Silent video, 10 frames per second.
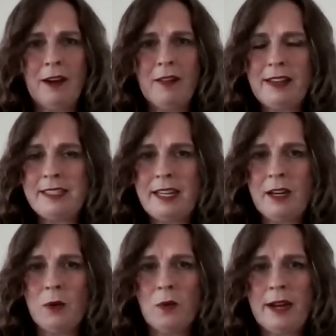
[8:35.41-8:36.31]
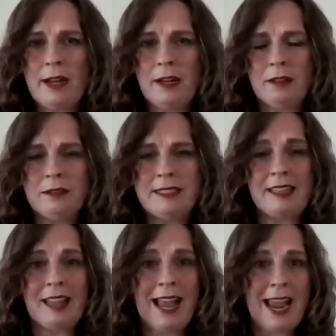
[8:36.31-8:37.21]
seeing a real
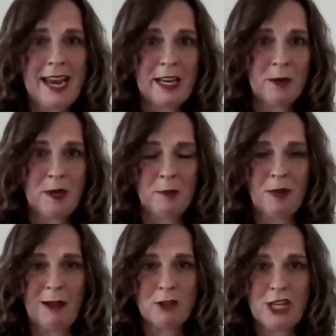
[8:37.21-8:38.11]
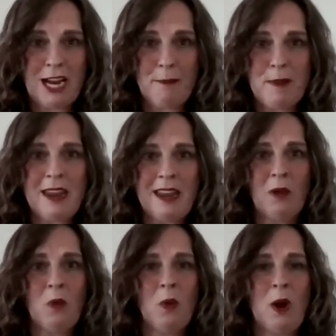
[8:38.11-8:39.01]
decline in people out shopping,
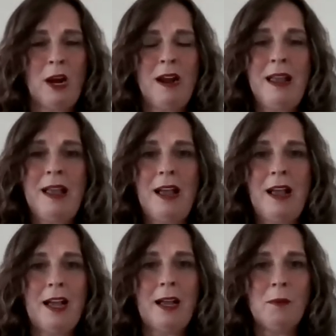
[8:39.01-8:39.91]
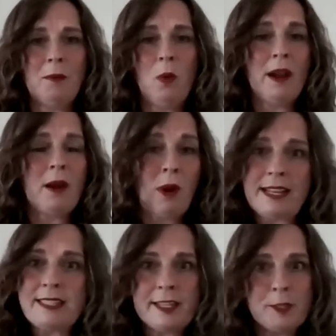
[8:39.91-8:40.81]
or what
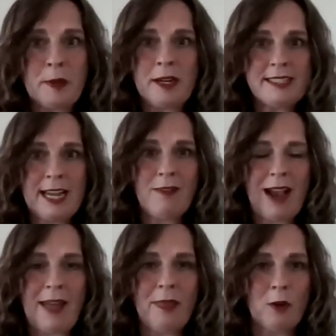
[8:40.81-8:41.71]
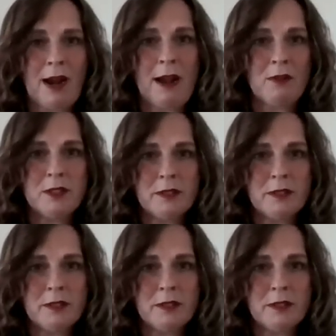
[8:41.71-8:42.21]
is the experience kind of on the ground?